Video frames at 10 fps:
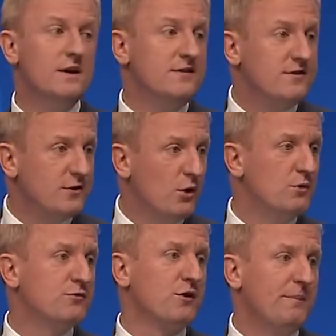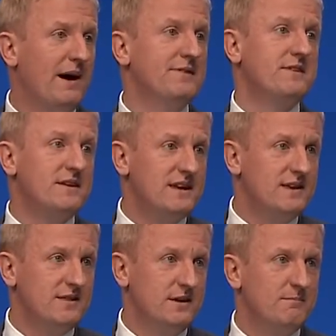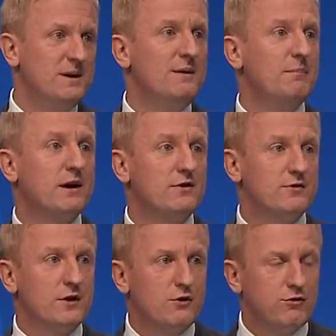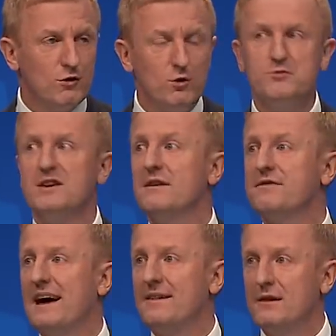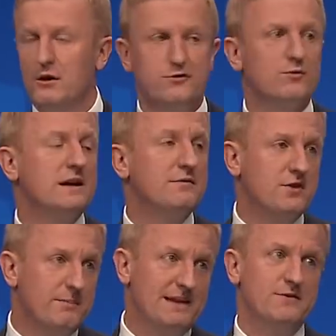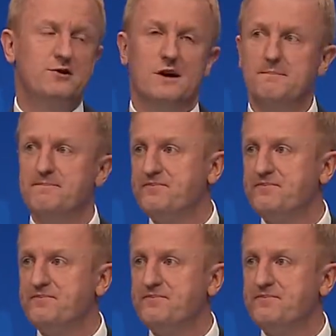sold from underneath them because of the cruelty of that lottery of dementia.